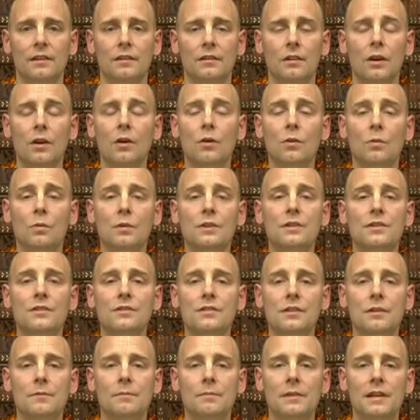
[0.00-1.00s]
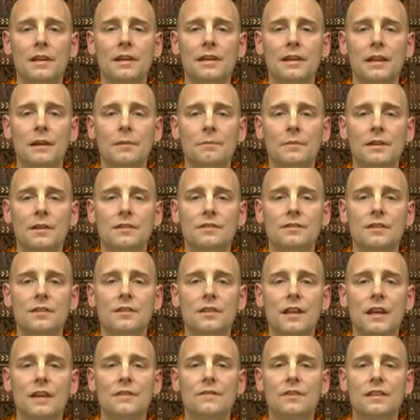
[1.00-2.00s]
No, what does it mean? It means
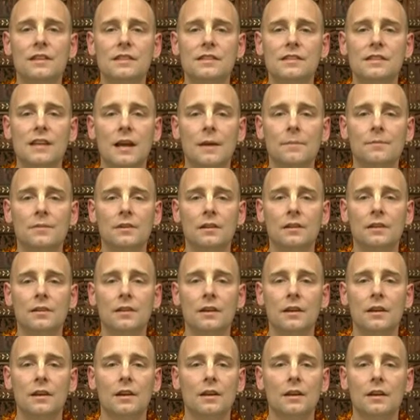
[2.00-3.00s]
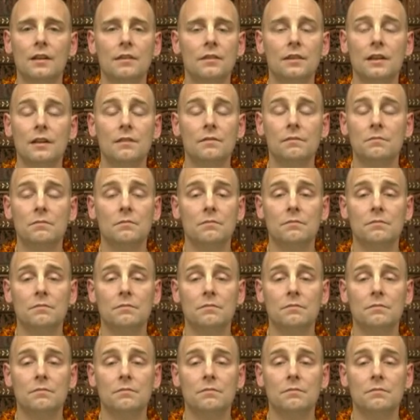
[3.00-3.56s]
that they've accepted that